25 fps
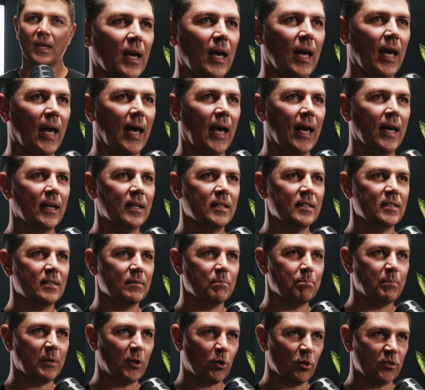and
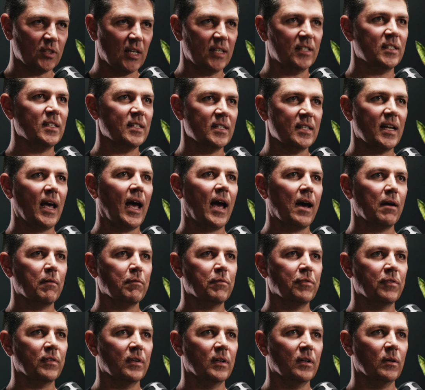because they didn't
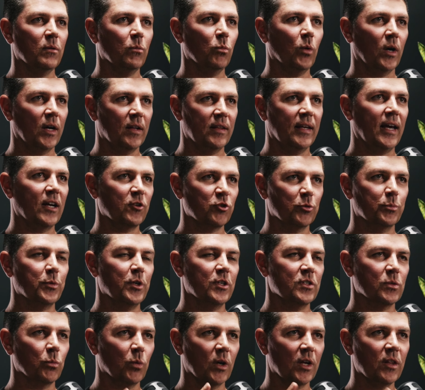have one of the
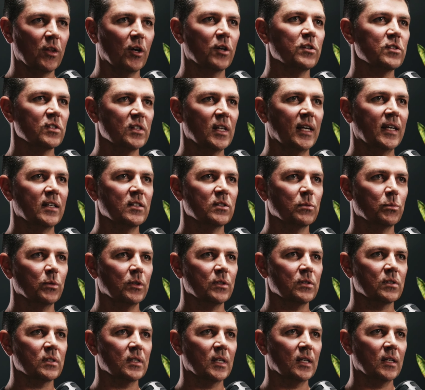attributes, and one of those things
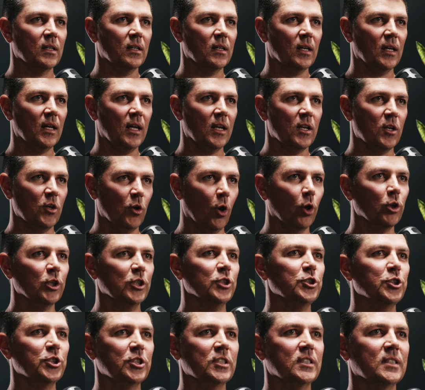was
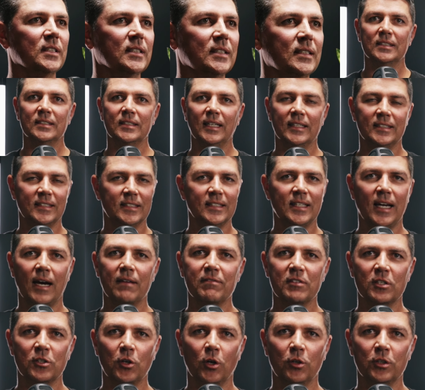knowledge. They didn't have
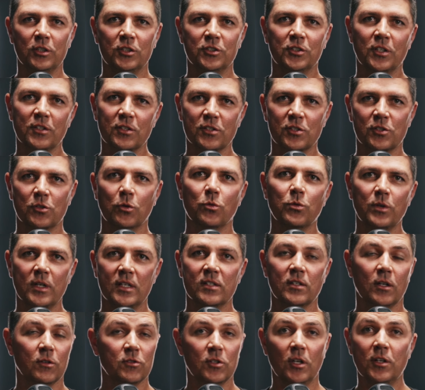the knowledge. So the story is,
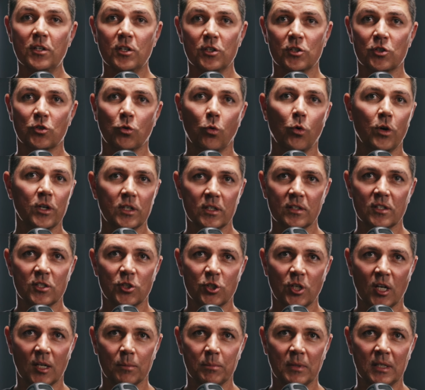and I was only just talking to this
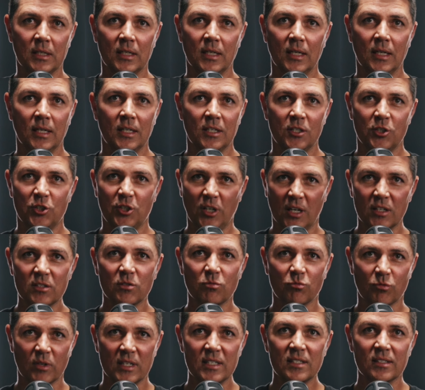gentleman just
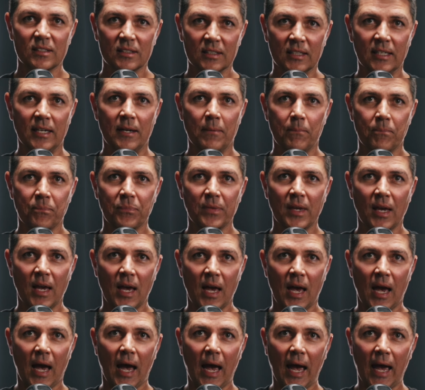recently,
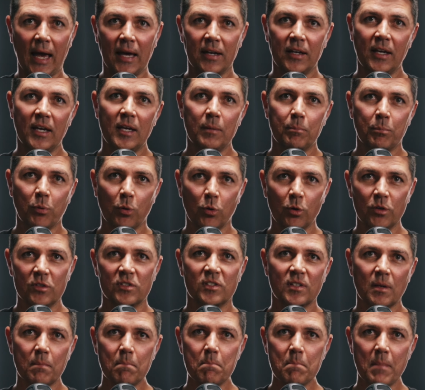and he put
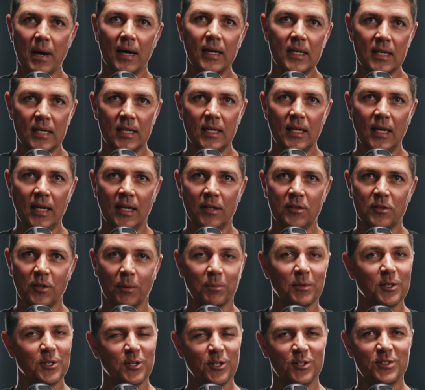some money into, I'm
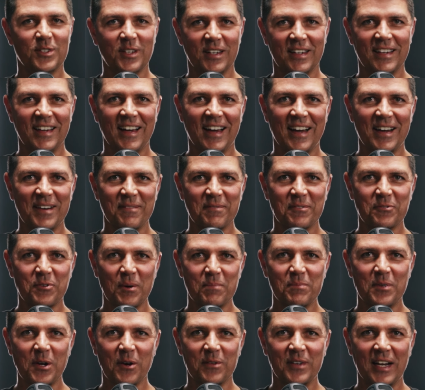going to use the
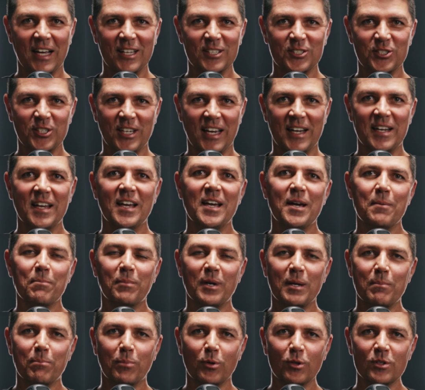crypto analogy again, but
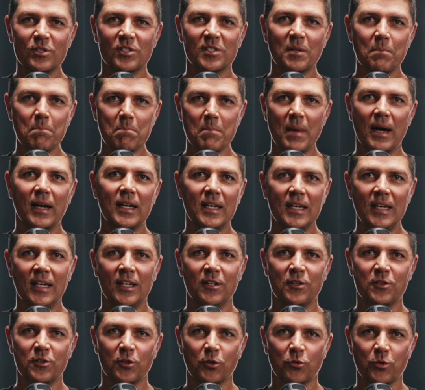he put some money
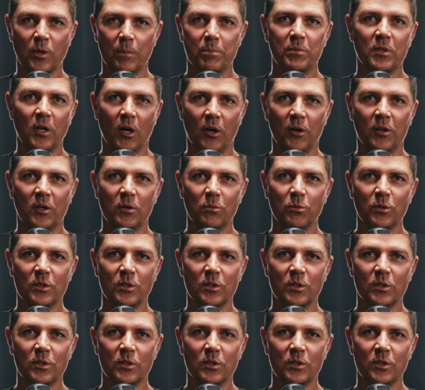into crypto, and